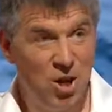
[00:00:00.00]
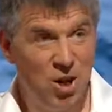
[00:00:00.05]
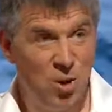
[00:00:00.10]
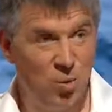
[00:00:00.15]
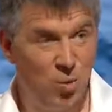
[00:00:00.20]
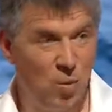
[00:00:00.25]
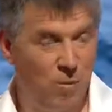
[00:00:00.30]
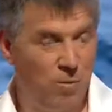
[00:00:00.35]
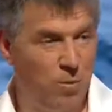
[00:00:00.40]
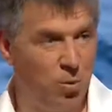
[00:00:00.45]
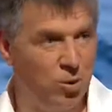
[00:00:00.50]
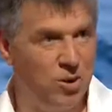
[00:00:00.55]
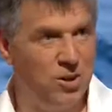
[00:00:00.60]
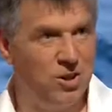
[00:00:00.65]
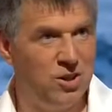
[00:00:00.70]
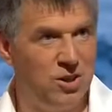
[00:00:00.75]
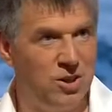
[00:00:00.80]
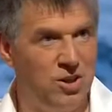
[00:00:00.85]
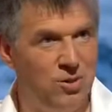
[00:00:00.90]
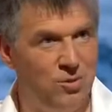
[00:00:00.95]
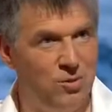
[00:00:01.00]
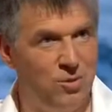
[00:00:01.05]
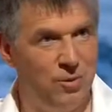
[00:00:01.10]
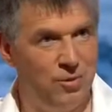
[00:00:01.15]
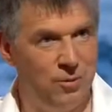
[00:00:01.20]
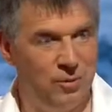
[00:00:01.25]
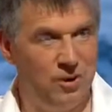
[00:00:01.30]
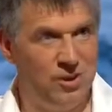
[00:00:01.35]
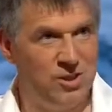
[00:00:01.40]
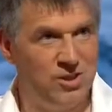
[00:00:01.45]
The one point that you
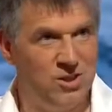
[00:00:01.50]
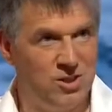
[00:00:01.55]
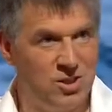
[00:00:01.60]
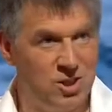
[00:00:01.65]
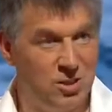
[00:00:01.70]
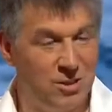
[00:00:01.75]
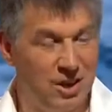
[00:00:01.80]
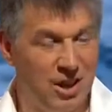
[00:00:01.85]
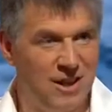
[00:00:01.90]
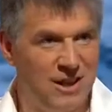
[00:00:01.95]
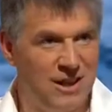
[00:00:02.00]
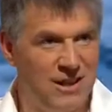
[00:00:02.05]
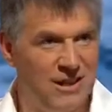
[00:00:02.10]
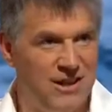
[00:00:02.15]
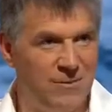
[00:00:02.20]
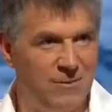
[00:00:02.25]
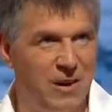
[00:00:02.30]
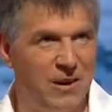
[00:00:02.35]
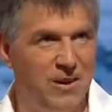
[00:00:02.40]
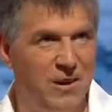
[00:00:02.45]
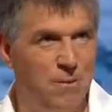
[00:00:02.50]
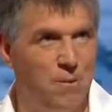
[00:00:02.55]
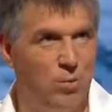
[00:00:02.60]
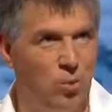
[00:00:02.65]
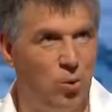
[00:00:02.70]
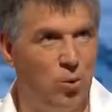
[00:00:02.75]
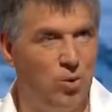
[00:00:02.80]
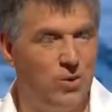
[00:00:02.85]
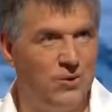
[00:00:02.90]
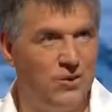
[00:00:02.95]
referred to, and I think it's a very
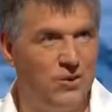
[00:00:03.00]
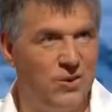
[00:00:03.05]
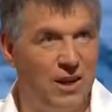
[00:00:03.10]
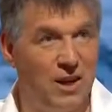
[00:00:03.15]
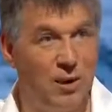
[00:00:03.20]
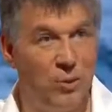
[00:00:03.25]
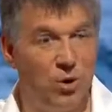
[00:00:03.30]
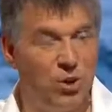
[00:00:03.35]
important thing,